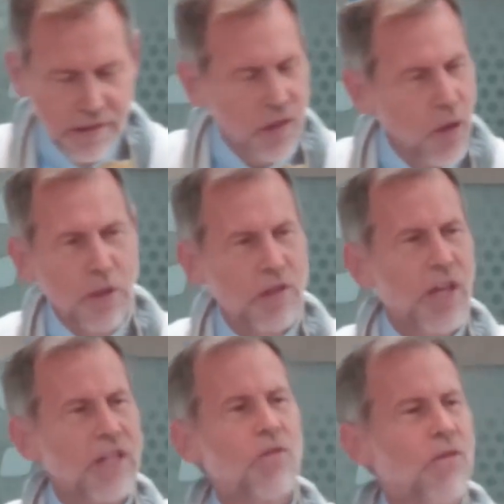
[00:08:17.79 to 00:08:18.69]
Some would
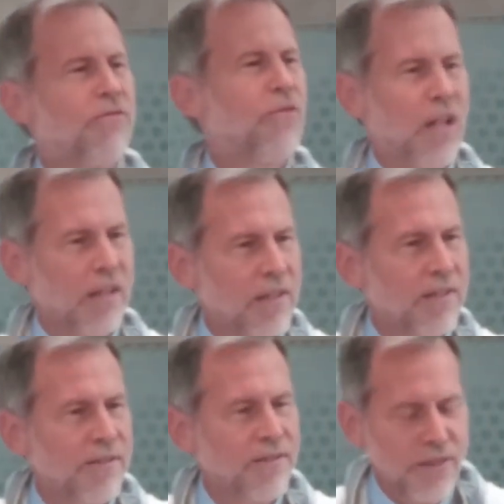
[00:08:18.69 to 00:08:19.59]
say to a fault,
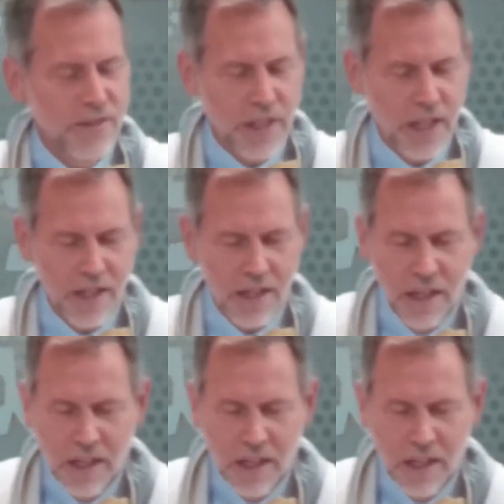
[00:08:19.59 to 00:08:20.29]
okay?